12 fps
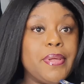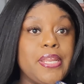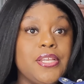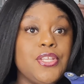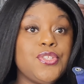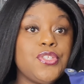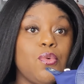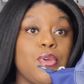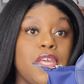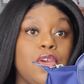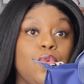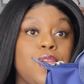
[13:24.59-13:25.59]
but it is so
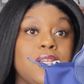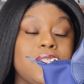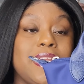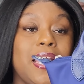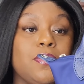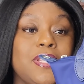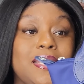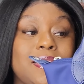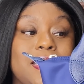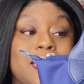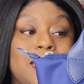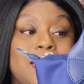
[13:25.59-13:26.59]
cute you can see how
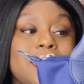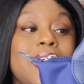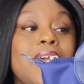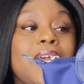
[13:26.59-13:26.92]
dainty it is